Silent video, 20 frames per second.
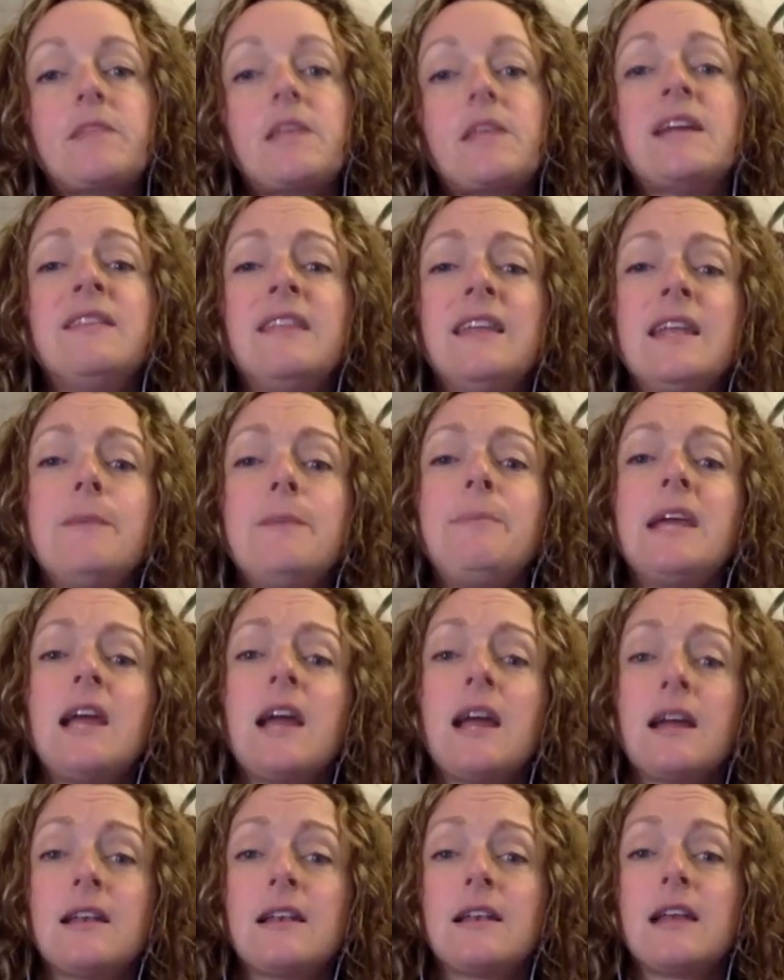And then
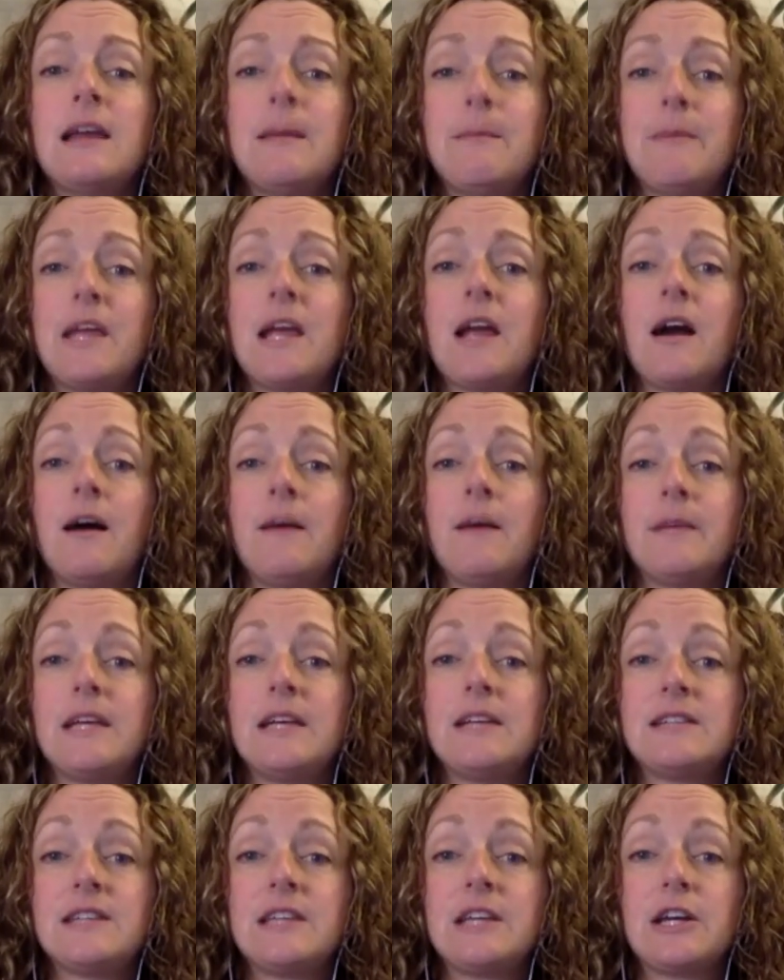can become
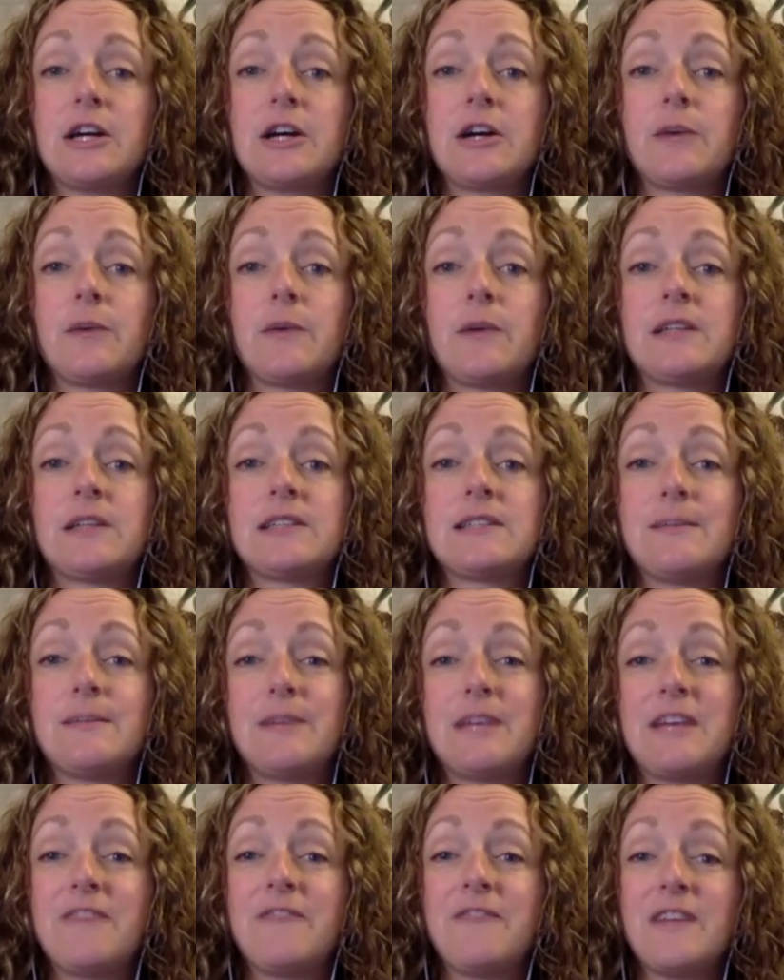easier when
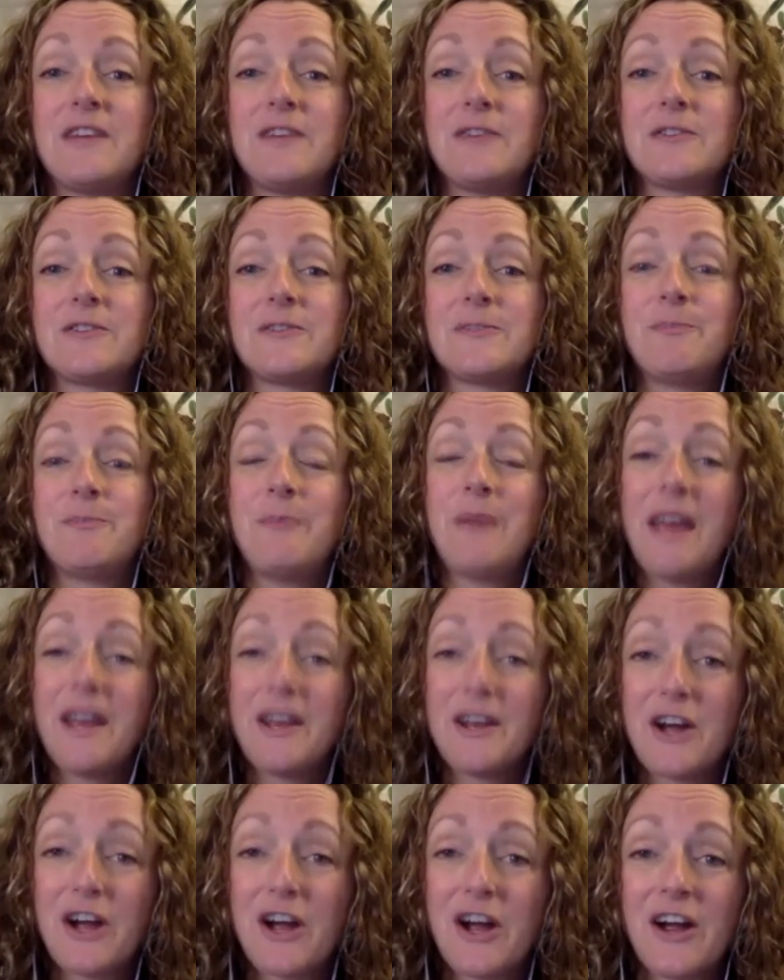somebody feels
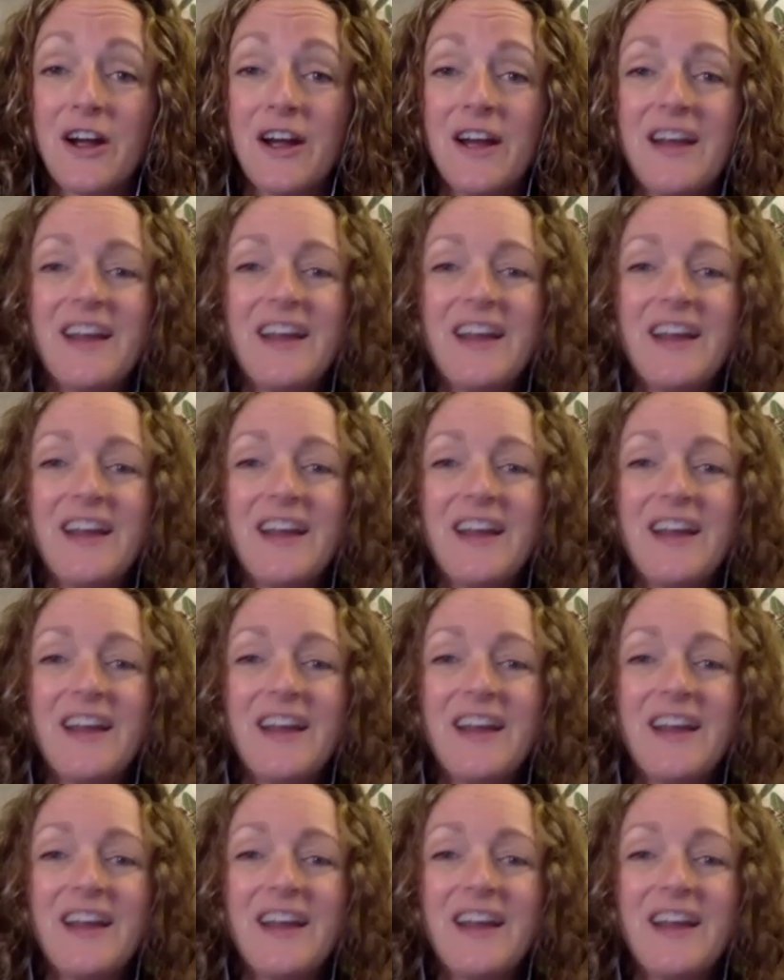better.